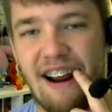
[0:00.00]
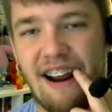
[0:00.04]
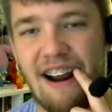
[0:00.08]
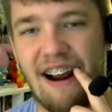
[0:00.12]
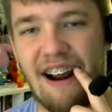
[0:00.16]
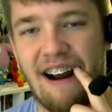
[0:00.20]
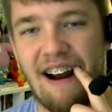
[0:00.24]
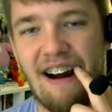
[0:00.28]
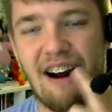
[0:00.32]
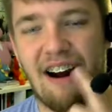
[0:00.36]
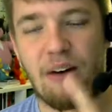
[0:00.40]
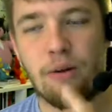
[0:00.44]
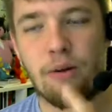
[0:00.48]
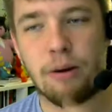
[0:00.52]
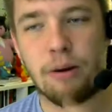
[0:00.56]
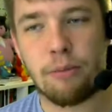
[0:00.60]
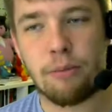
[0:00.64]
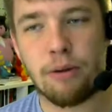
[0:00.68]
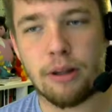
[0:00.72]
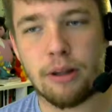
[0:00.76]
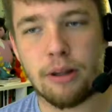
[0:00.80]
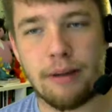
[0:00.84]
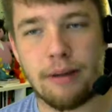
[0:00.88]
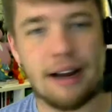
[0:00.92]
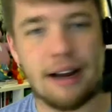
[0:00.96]
oh, I want to
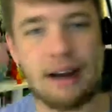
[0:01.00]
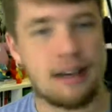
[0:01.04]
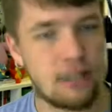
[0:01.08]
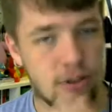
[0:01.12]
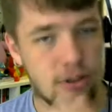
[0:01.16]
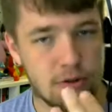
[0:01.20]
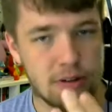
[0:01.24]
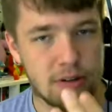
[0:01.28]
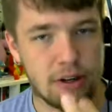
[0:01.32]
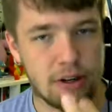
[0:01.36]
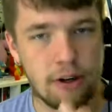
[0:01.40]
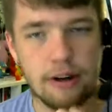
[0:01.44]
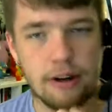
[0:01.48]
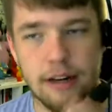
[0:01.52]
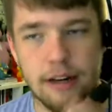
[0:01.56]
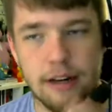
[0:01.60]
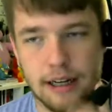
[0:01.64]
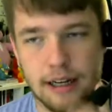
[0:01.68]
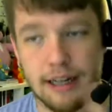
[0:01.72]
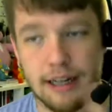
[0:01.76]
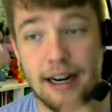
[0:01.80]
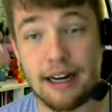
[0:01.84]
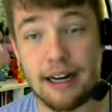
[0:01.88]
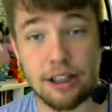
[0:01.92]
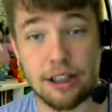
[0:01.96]
pull it back because it's really hurting.
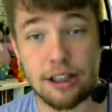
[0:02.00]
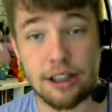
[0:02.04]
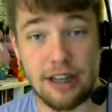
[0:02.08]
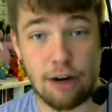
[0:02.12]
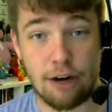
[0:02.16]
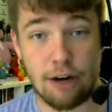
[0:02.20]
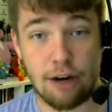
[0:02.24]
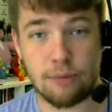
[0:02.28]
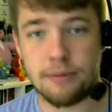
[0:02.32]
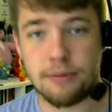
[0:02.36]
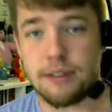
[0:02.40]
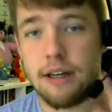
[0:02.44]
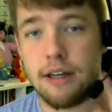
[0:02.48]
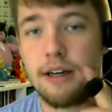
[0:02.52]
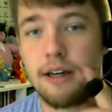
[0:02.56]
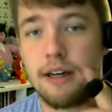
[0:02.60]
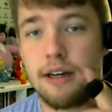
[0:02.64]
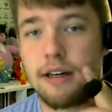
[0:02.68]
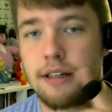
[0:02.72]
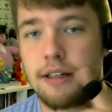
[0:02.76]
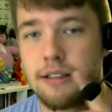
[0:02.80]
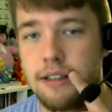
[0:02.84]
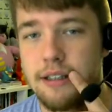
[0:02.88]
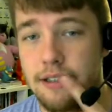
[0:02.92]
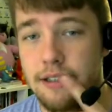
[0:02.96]
And actually, it helps
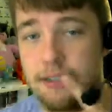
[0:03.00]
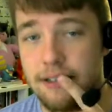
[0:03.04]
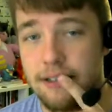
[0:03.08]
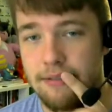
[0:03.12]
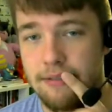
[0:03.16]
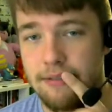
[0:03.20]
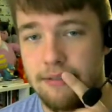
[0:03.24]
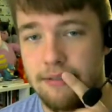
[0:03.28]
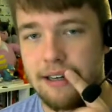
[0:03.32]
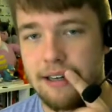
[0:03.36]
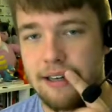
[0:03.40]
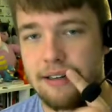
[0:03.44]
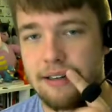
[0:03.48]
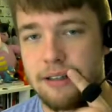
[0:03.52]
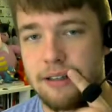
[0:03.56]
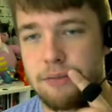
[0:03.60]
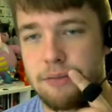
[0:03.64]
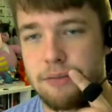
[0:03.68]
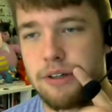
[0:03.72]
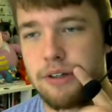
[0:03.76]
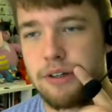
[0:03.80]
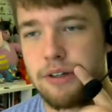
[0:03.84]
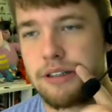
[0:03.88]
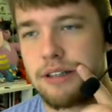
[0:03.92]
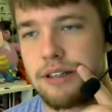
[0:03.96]
because right now it's
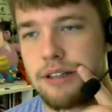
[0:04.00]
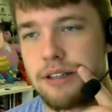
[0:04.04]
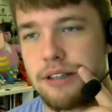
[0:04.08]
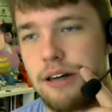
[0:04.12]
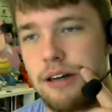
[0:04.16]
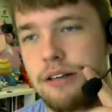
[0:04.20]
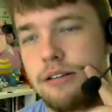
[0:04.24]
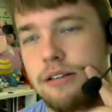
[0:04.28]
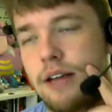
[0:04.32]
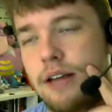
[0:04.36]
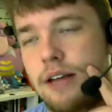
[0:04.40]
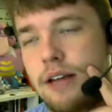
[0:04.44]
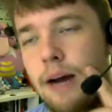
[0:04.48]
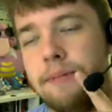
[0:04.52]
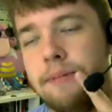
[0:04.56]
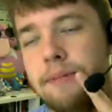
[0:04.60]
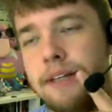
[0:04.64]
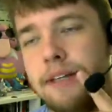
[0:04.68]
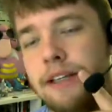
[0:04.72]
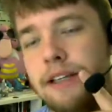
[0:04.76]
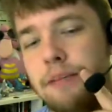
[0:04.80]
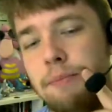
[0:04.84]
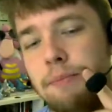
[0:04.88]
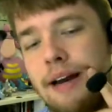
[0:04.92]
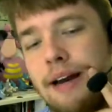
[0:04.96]
pulling the top top
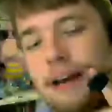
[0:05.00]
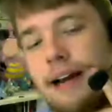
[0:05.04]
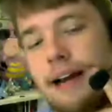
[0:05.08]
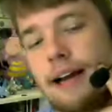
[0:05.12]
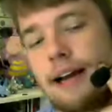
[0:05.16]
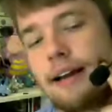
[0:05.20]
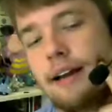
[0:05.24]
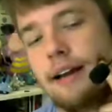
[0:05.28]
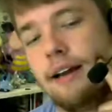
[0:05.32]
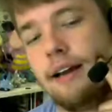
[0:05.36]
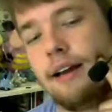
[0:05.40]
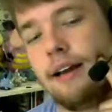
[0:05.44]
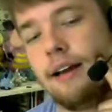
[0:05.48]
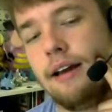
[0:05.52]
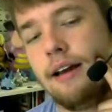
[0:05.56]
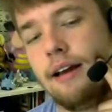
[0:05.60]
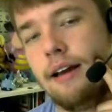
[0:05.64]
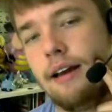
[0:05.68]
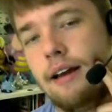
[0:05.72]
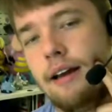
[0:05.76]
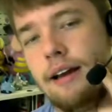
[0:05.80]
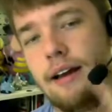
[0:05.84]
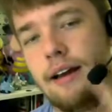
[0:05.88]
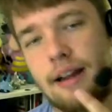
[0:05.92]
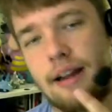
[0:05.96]
teeth back.
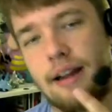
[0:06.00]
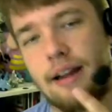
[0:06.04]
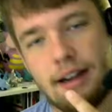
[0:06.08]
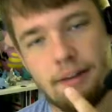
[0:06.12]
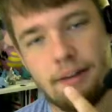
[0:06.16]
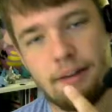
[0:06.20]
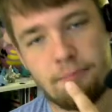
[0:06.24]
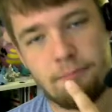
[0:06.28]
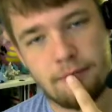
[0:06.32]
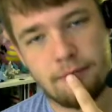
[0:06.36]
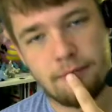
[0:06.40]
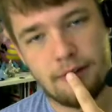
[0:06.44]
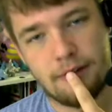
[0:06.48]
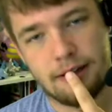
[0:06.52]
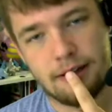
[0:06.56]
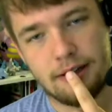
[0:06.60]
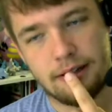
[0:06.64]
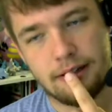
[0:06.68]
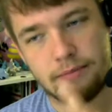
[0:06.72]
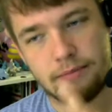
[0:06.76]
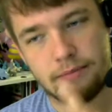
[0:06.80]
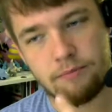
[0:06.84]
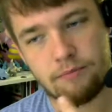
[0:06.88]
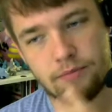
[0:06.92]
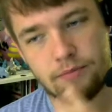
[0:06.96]
And
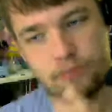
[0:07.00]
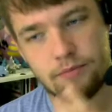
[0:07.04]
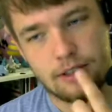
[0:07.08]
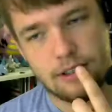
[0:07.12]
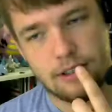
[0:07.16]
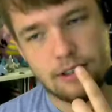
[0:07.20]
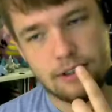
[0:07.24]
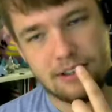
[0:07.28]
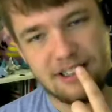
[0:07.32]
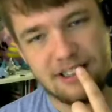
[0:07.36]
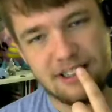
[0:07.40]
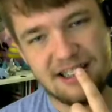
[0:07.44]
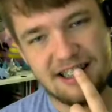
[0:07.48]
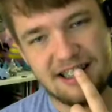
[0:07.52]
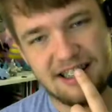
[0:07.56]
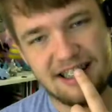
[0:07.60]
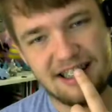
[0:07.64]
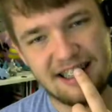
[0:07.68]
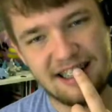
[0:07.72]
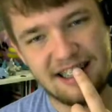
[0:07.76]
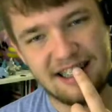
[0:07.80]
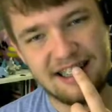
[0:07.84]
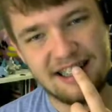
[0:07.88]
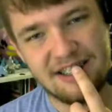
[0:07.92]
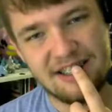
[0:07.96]
so the,
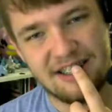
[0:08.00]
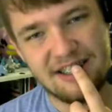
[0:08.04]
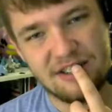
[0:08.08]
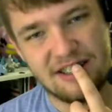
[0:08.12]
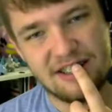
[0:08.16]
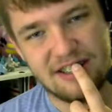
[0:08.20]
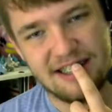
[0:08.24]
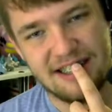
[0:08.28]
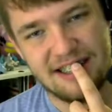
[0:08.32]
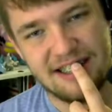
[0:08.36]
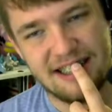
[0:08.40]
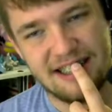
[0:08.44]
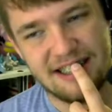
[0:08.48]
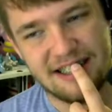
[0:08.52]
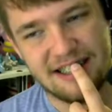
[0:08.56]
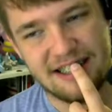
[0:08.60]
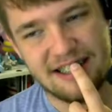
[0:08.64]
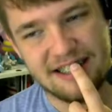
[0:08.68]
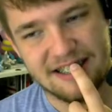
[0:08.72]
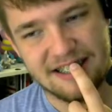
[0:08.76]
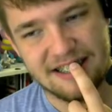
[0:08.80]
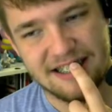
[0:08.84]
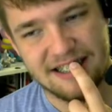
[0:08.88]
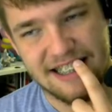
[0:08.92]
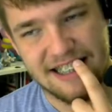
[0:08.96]
these tooth these teeth are
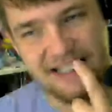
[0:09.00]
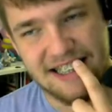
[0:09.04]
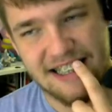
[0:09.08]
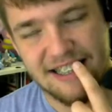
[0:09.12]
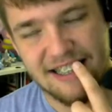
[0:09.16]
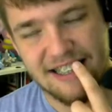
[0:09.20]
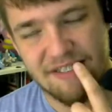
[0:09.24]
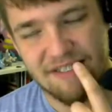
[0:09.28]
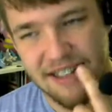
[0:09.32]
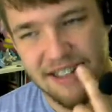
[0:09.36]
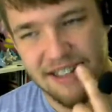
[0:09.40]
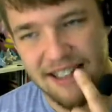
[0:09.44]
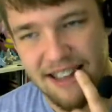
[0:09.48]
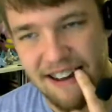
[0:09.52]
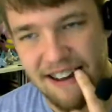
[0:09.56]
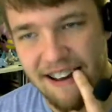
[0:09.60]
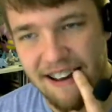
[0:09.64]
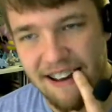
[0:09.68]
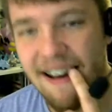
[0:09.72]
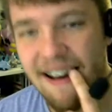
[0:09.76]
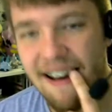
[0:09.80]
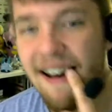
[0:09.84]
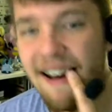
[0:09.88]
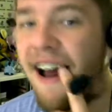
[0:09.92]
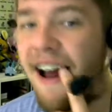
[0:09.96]
still sitting here. But
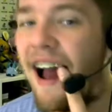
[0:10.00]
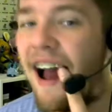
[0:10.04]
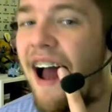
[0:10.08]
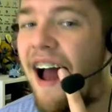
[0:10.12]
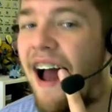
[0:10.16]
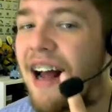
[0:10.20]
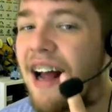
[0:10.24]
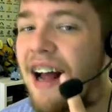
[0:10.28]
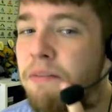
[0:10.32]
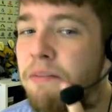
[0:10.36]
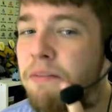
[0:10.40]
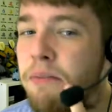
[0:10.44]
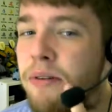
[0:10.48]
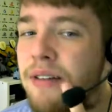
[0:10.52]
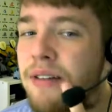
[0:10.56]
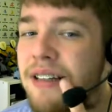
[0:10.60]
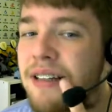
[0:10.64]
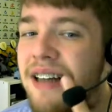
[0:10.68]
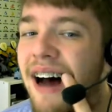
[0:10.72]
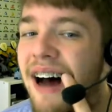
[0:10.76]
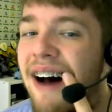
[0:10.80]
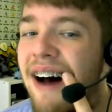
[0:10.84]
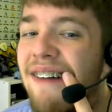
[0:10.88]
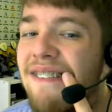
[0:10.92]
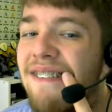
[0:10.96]
pull the
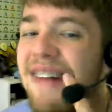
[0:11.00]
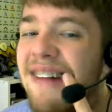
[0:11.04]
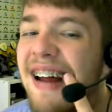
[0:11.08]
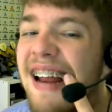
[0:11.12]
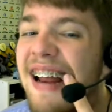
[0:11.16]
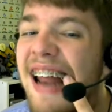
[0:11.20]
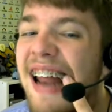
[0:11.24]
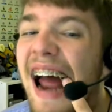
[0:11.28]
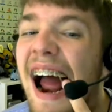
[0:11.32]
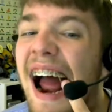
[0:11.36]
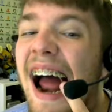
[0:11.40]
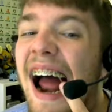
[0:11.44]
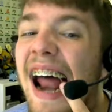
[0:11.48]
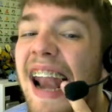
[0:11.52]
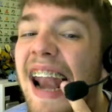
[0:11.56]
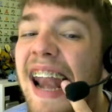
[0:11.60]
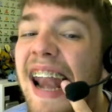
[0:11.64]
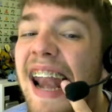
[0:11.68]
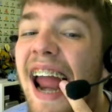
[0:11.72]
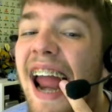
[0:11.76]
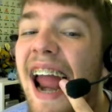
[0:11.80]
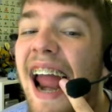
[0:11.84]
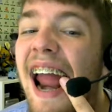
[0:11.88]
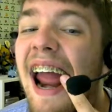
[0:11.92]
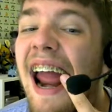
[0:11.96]
top,
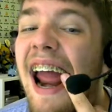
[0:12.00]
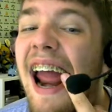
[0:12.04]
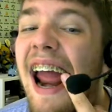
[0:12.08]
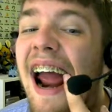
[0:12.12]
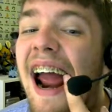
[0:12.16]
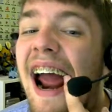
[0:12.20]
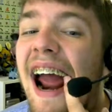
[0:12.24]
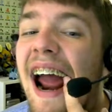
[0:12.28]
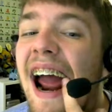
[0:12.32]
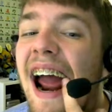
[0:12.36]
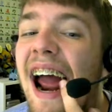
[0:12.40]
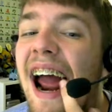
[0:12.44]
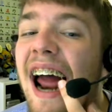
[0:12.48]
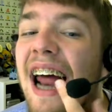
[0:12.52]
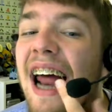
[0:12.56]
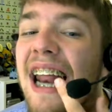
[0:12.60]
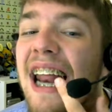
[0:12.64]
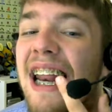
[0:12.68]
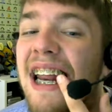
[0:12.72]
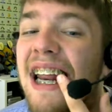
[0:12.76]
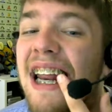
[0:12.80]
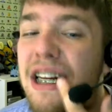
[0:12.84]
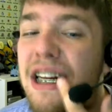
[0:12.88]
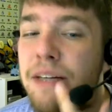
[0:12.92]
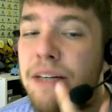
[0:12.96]
see,
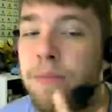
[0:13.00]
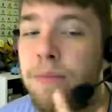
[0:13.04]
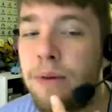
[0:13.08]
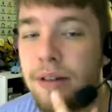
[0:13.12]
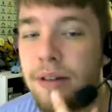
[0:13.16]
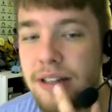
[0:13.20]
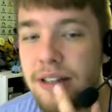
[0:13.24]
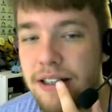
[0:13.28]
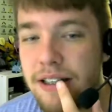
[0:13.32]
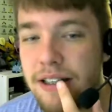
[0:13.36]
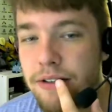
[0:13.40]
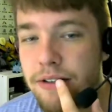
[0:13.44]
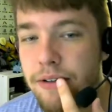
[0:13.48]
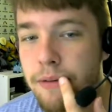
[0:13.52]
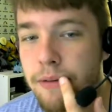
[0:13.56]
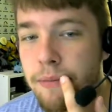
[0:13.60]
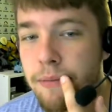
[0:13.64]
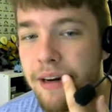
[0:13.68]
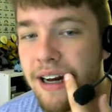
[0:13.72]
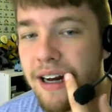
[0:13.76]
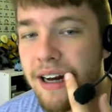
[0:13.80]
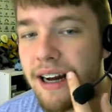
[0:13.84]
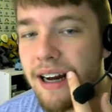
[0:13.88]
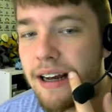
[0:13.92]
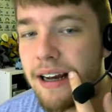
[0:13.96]
it's pulling this tooth
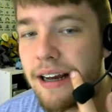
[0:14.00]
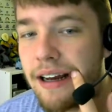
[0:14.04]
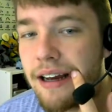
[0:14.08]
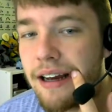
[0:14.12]
back,